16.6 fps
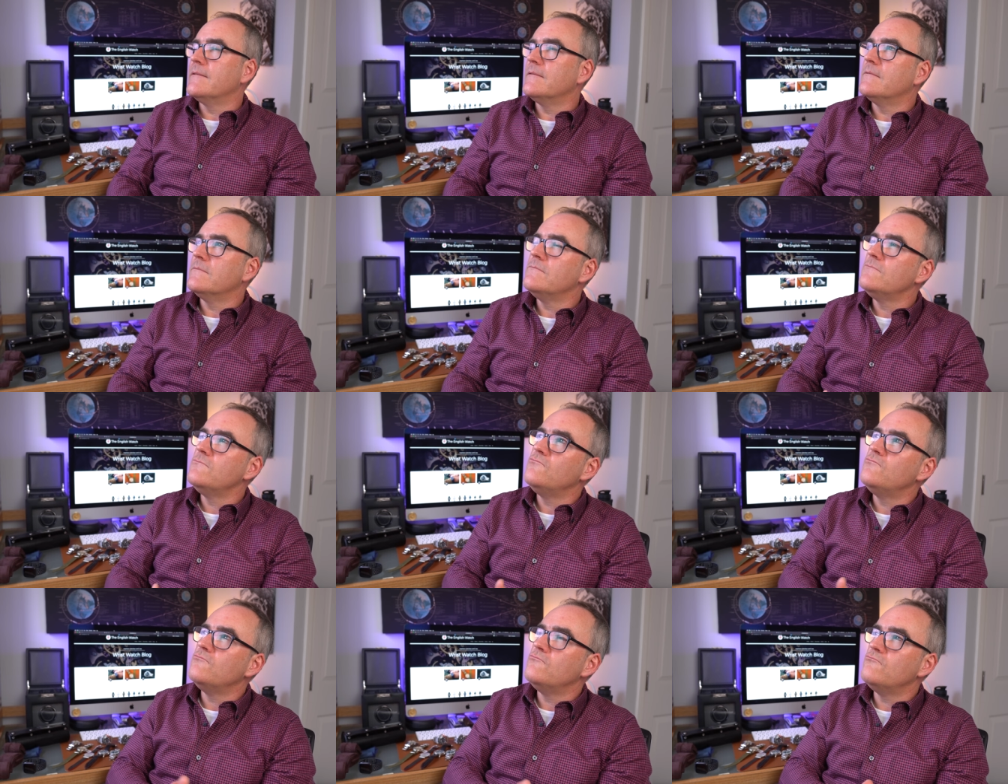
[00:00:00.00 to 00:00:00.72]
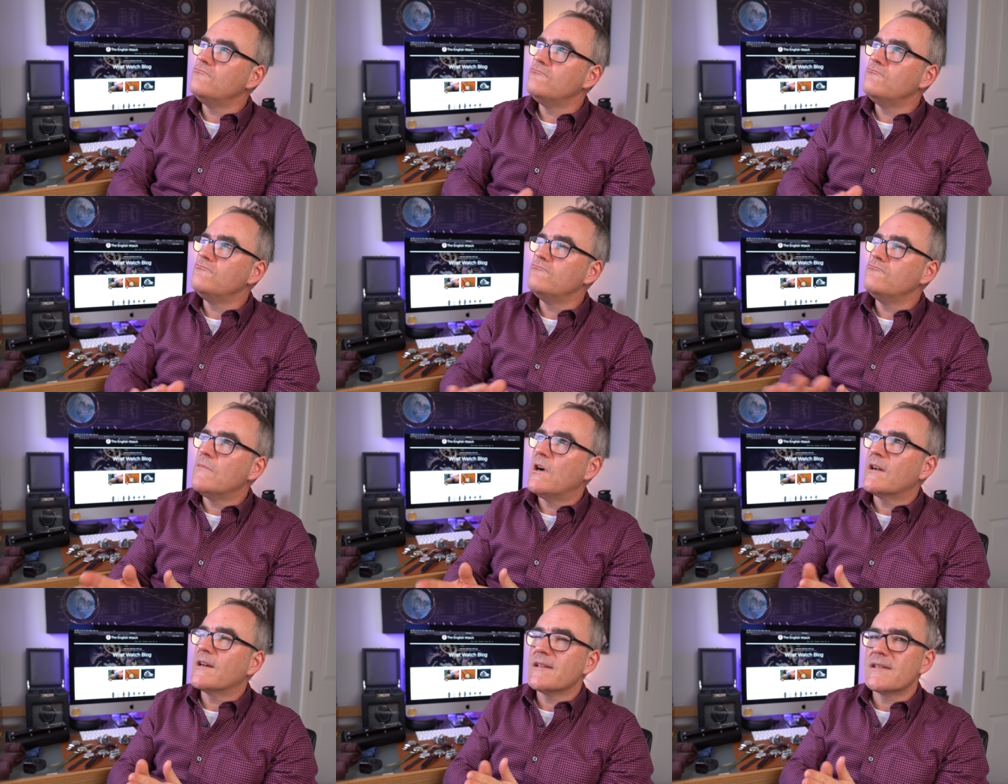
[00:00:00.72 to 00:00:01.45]
hmm,
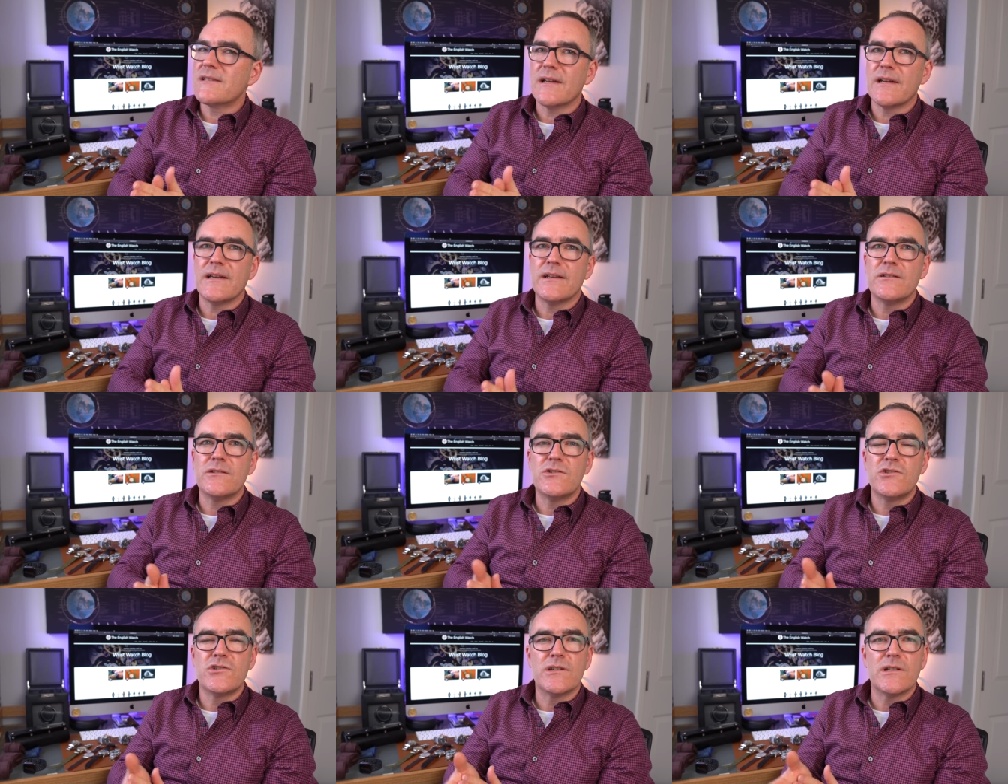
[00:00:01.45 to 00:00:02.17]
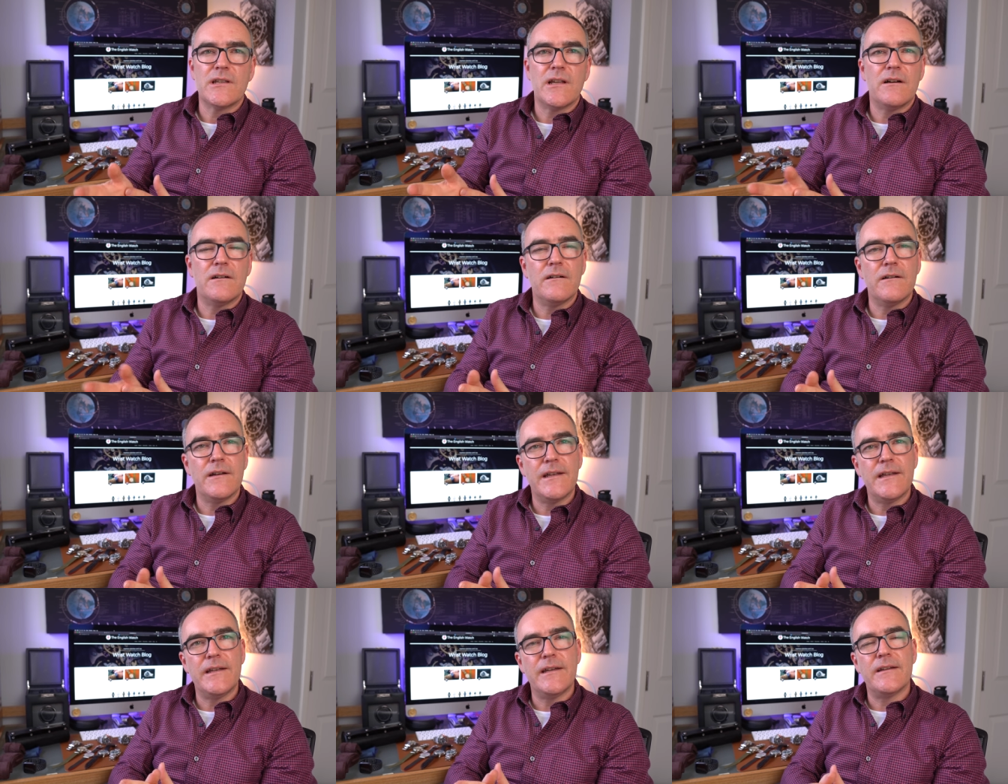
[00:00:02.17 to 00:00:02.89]
I'm going to say
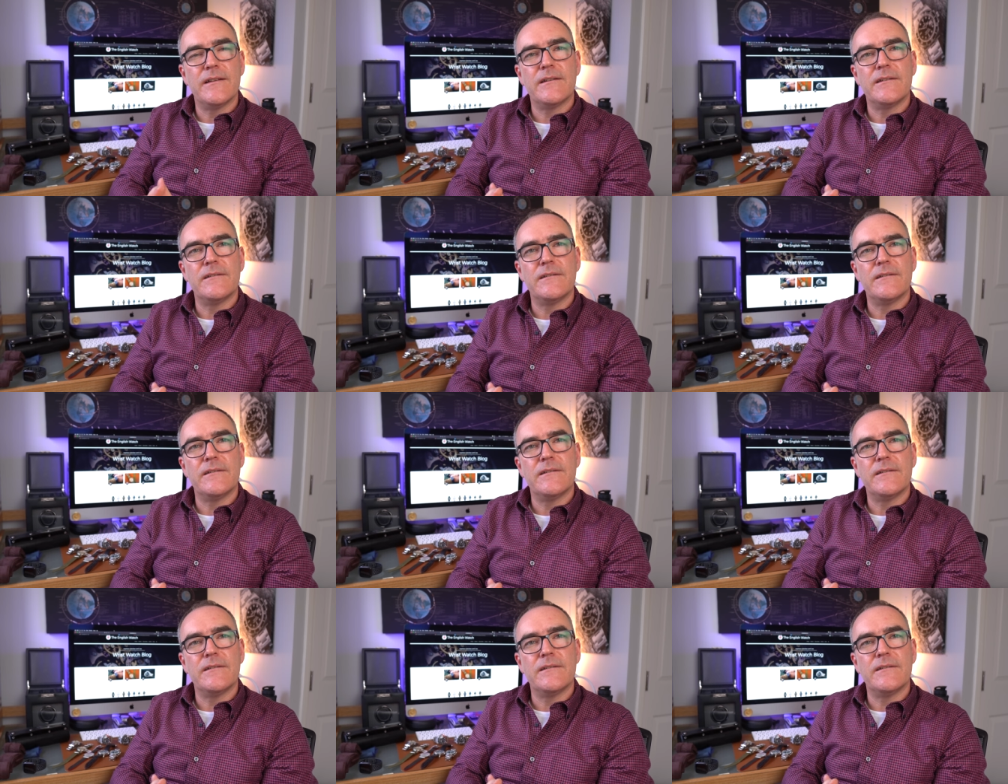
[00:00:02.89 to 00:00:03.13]
July